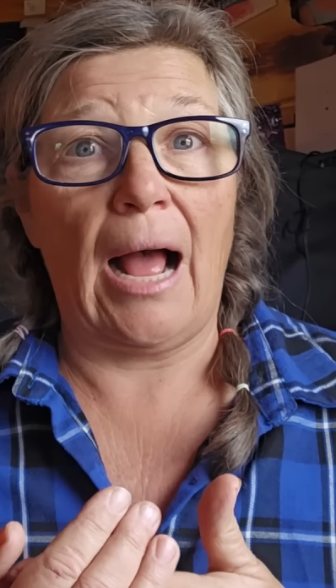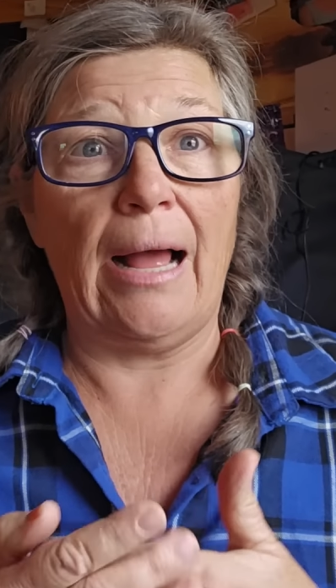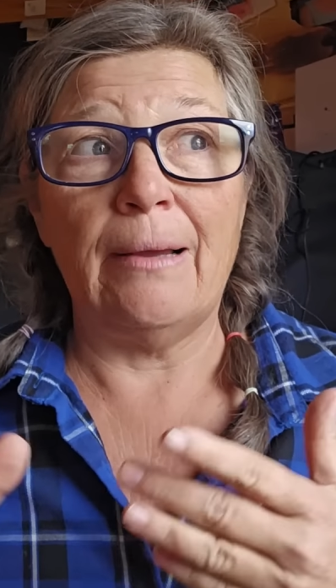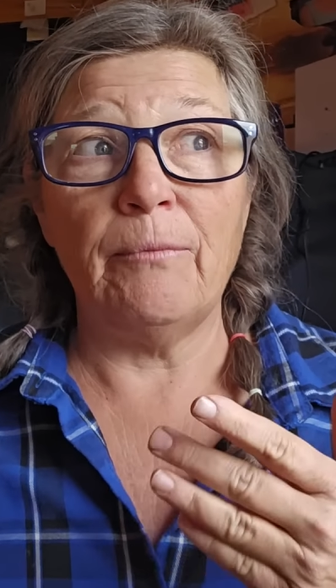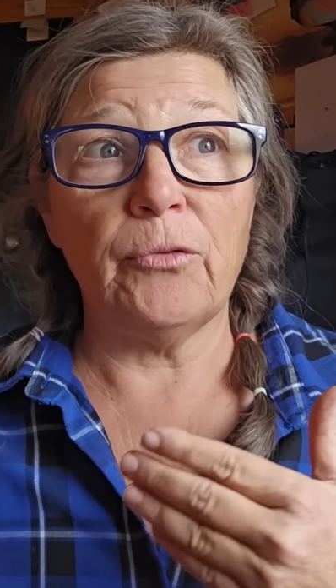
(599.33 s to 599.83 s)

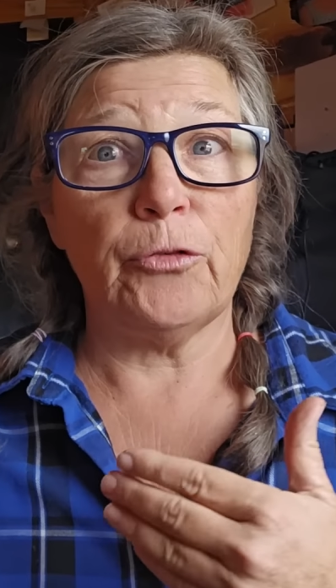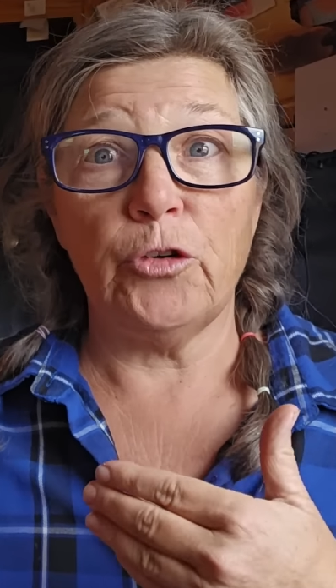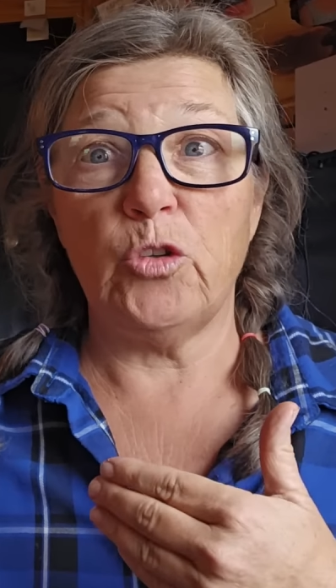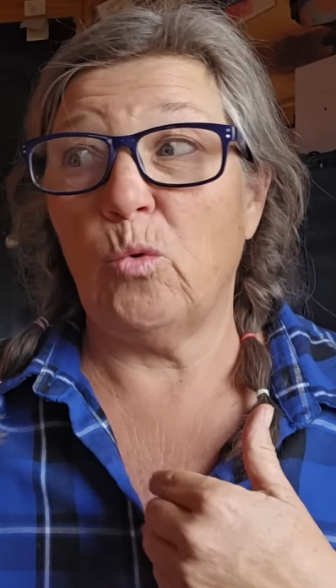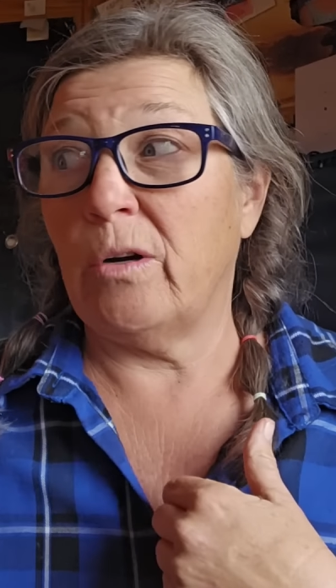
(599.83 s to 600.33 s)
I am the
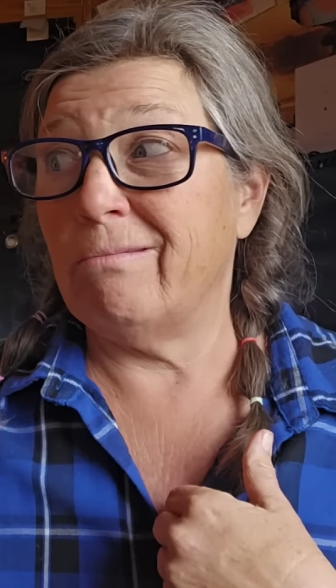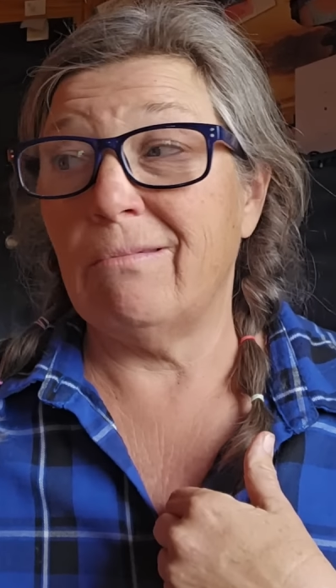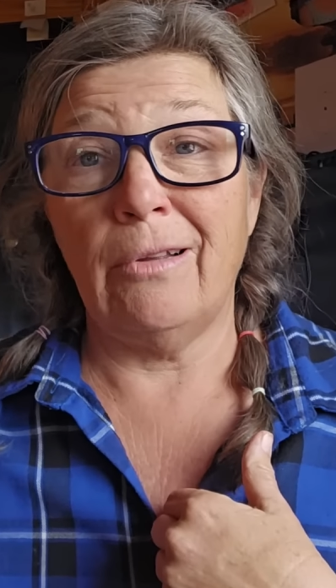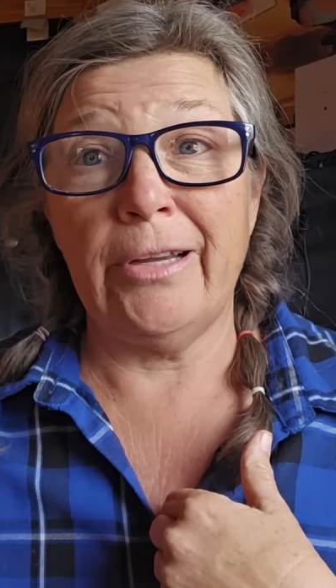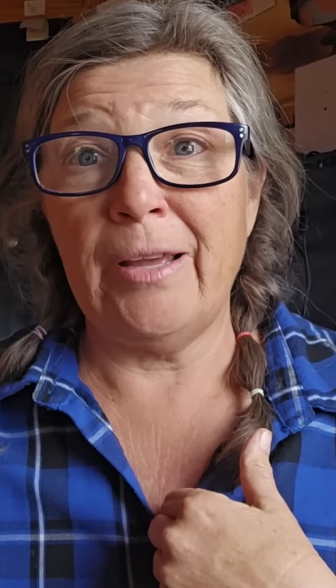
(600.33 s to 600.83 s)
first one.
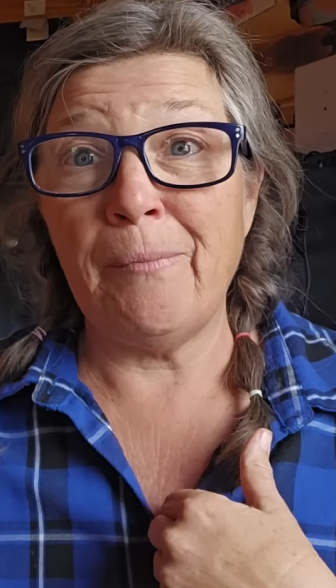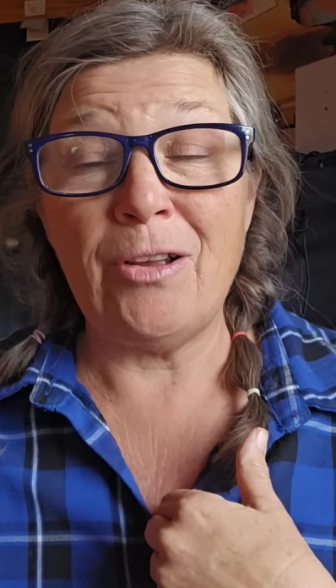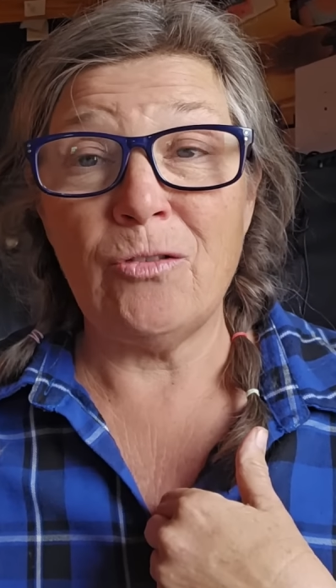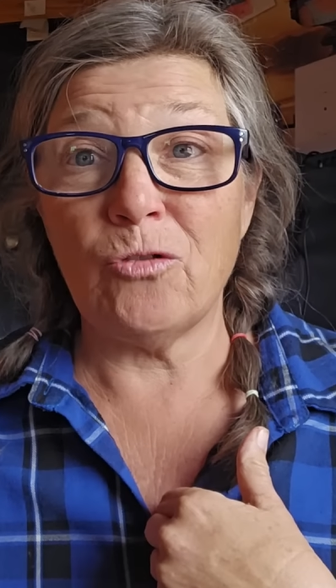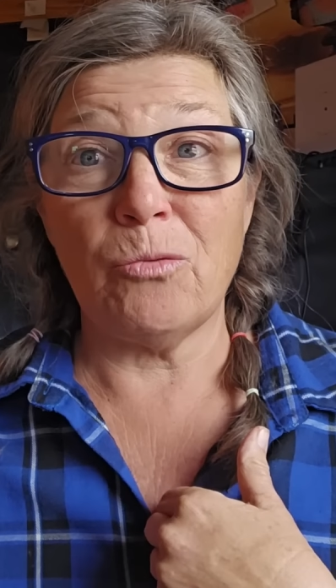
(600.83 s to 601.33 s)
Look at
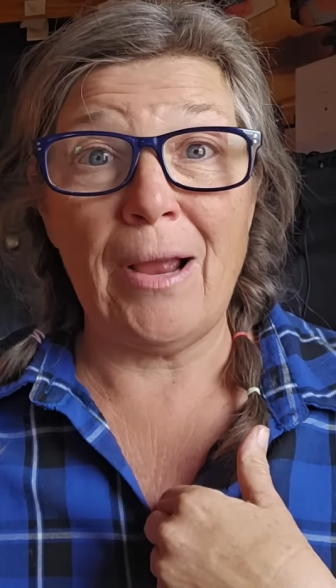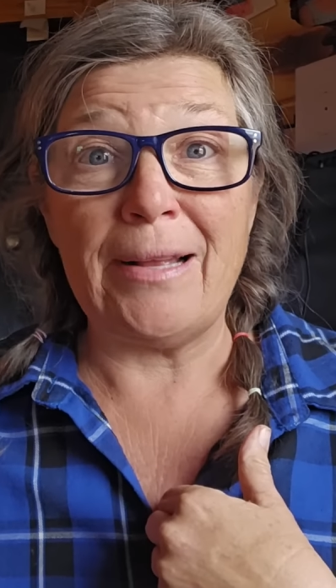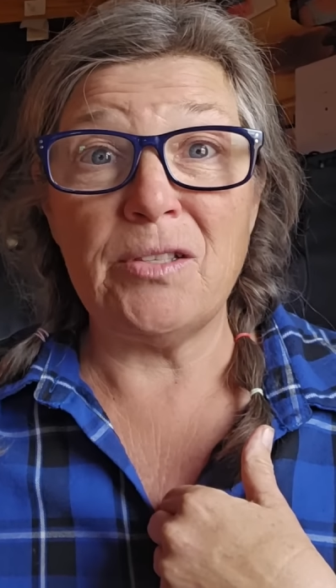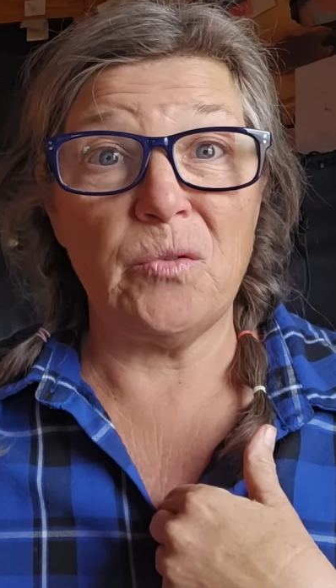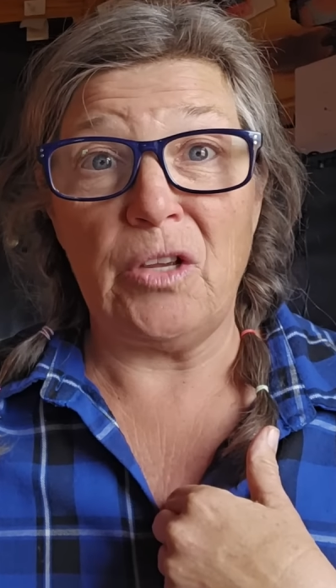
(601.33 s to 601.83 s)
my
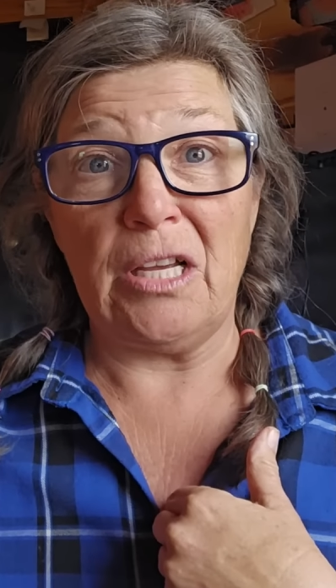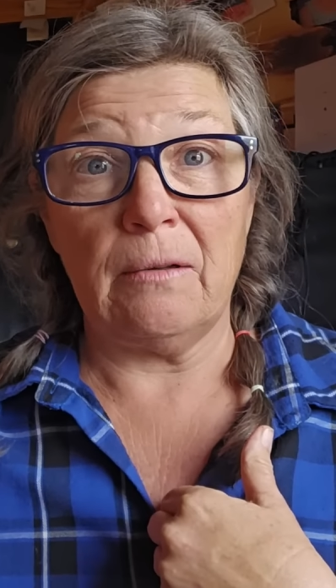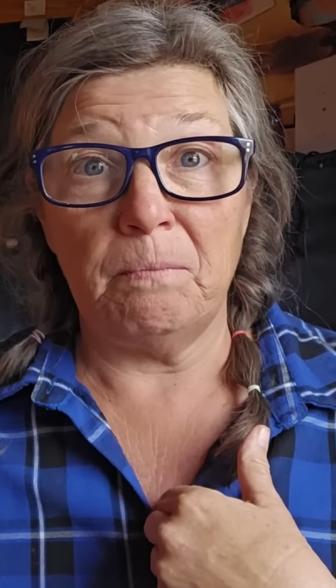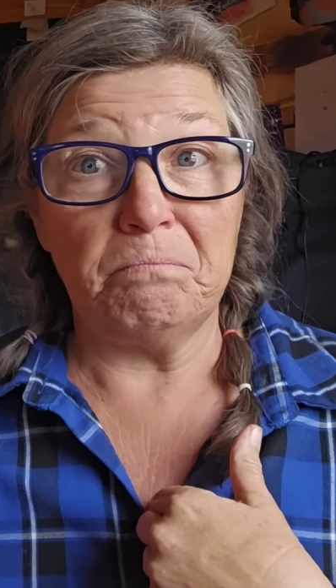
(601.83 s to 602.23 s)
Threads feed.